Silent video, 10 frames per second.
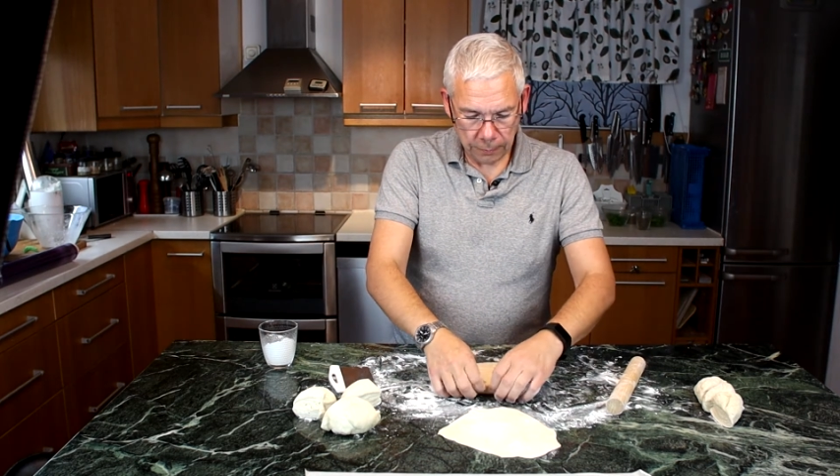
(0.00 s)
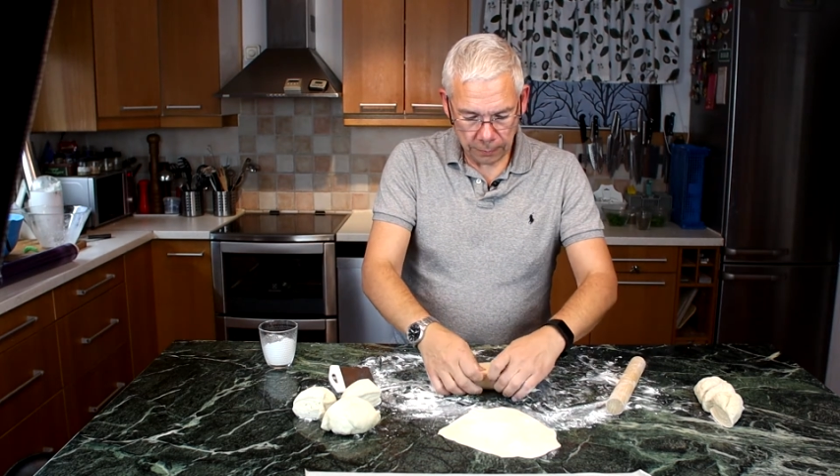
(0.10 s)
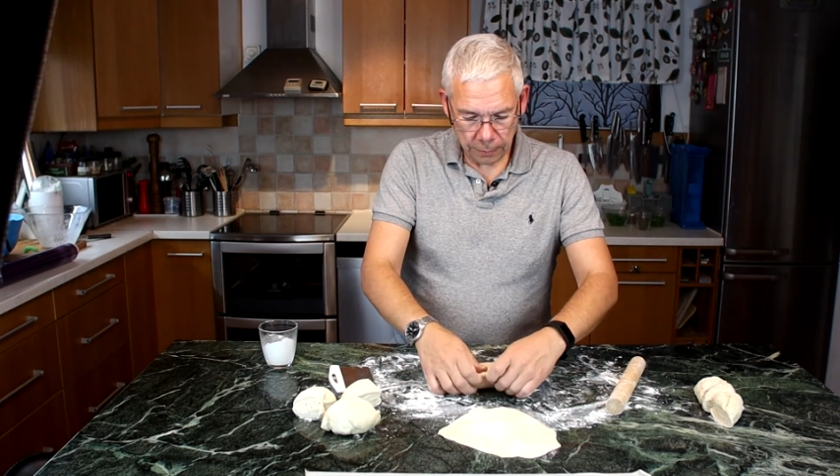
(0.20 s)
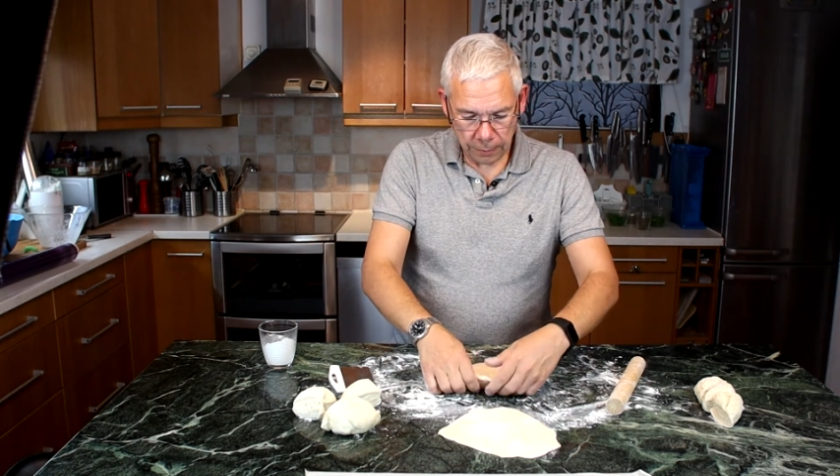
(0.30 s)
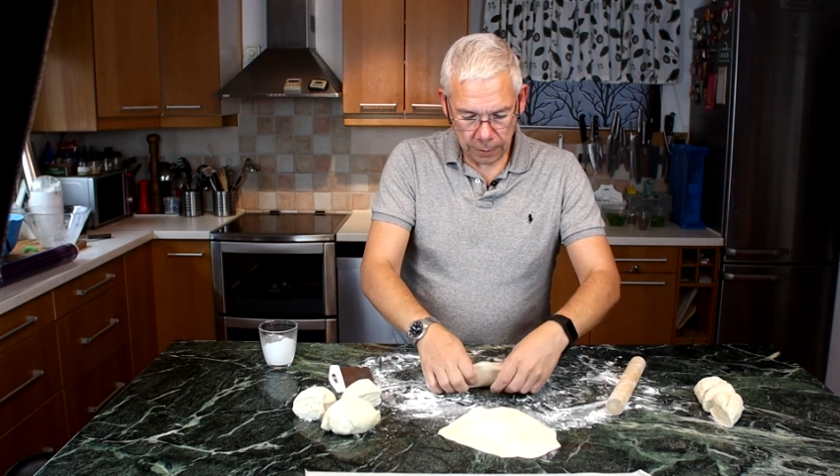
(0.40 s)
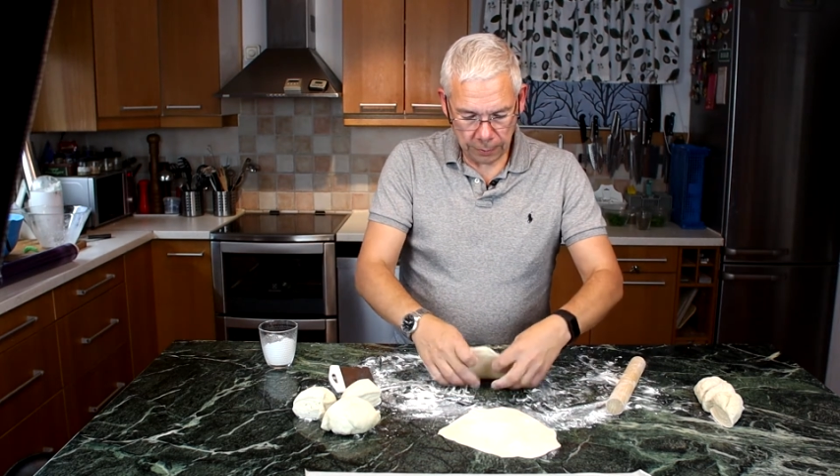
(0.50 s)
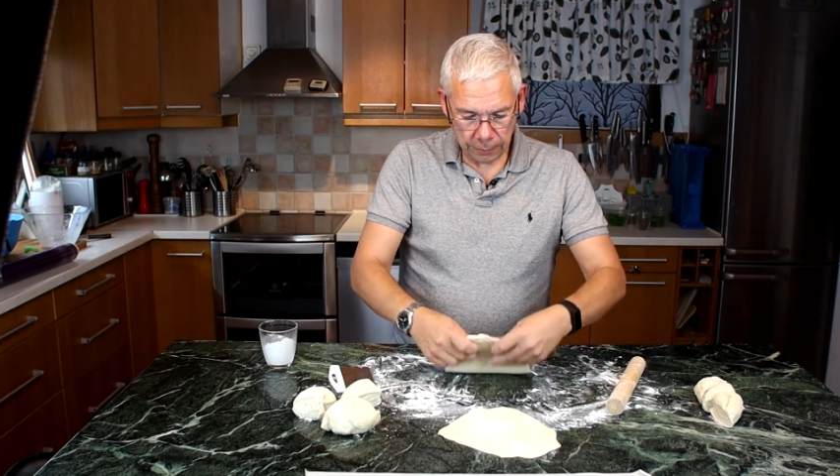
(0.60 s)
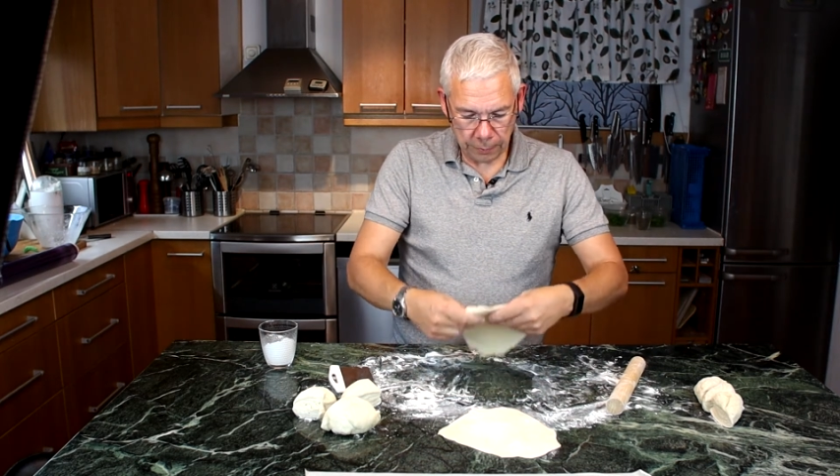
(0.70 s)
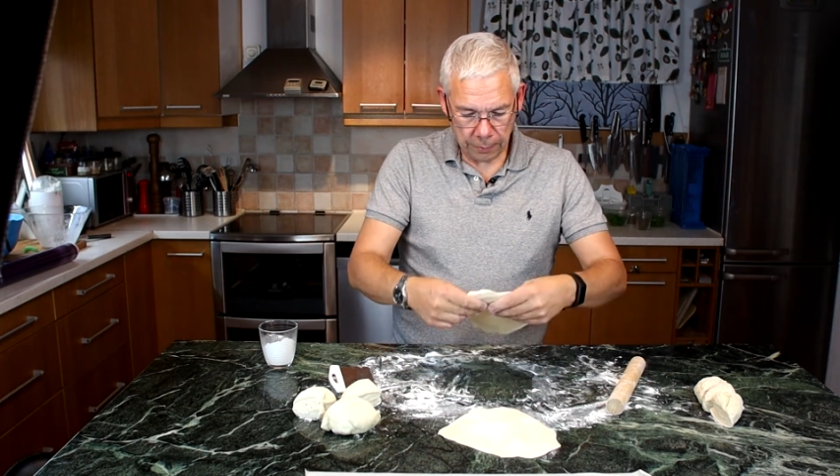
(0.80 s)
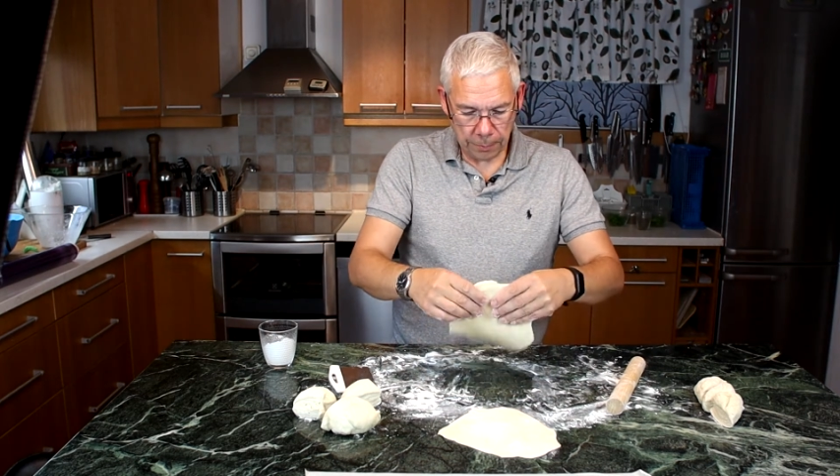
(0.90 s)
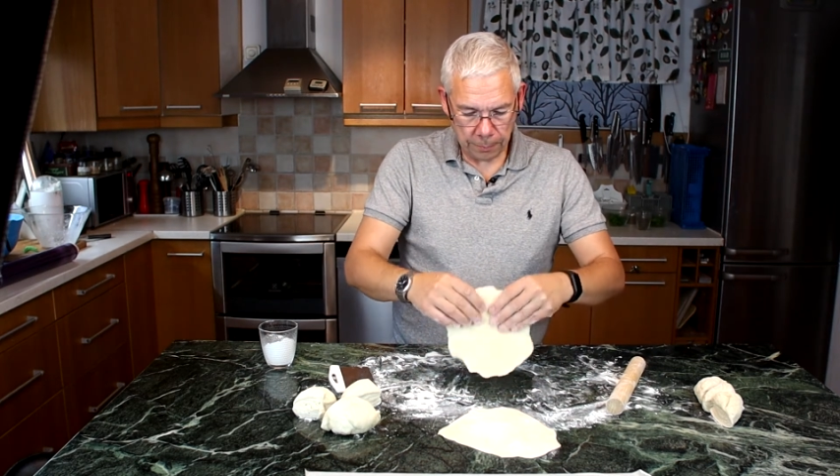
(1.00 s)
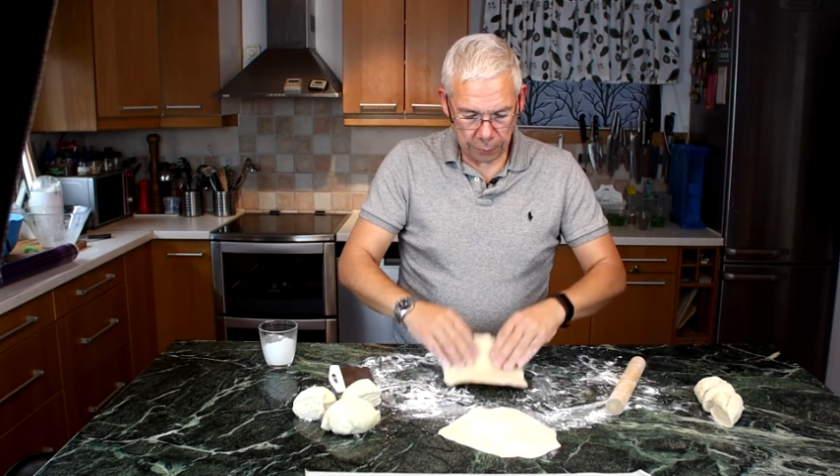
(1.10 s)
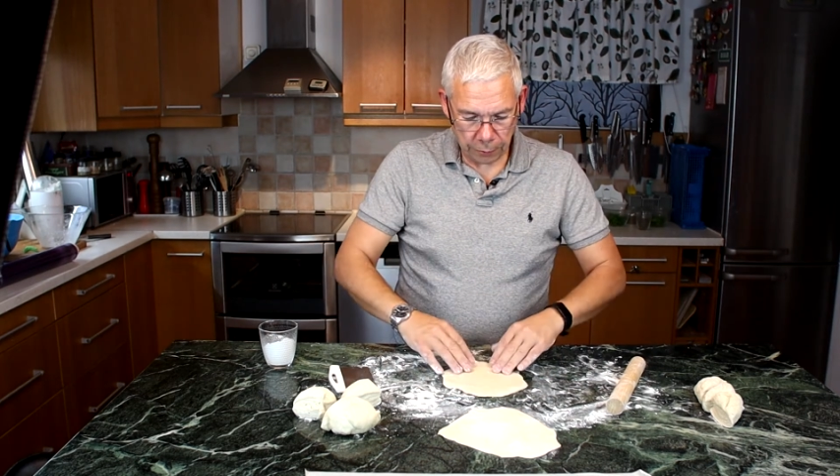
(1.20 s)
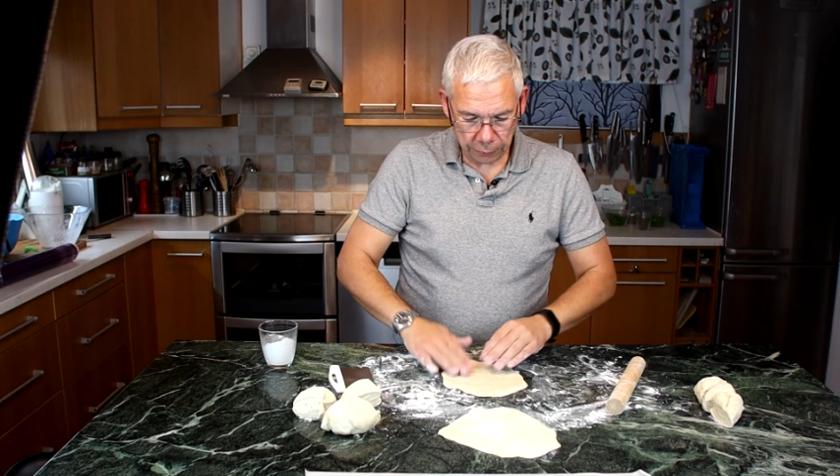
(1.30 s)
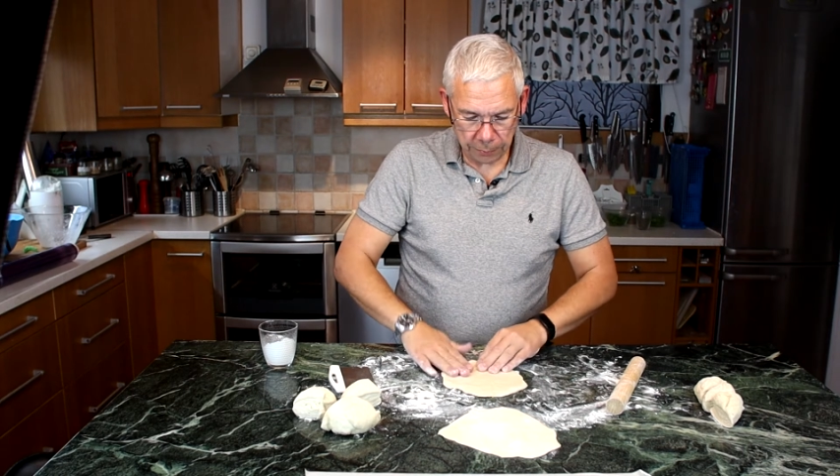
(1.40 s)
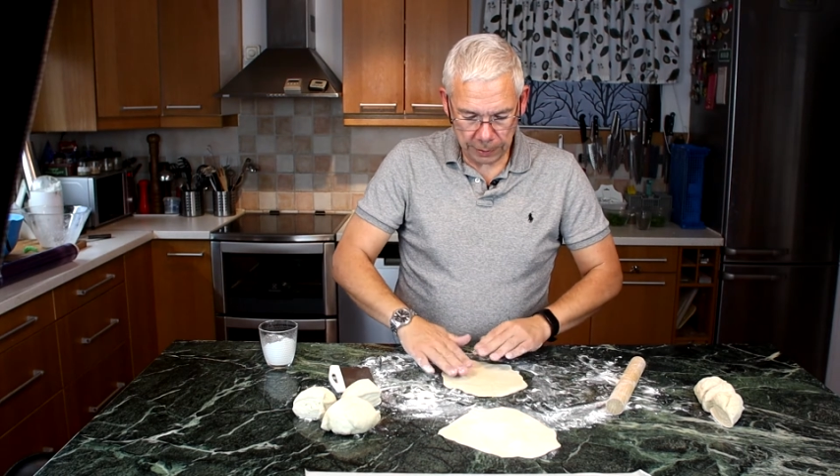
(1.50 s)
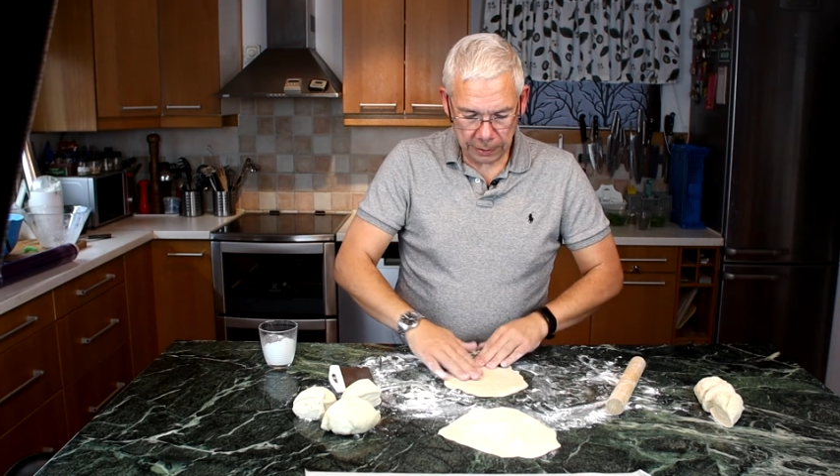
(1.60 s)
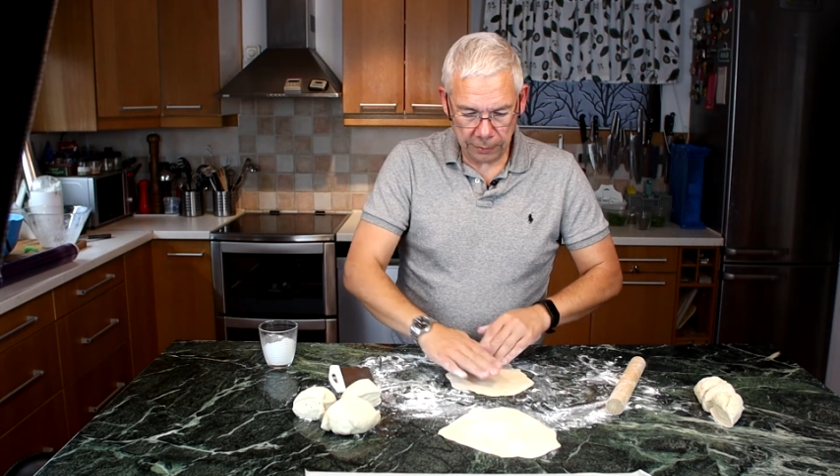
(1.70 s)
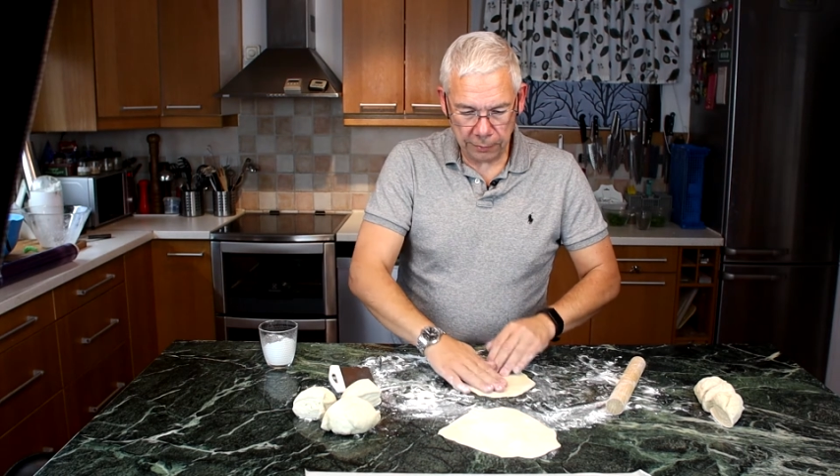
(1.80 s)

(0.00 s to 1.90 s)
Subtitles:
So now it's approximately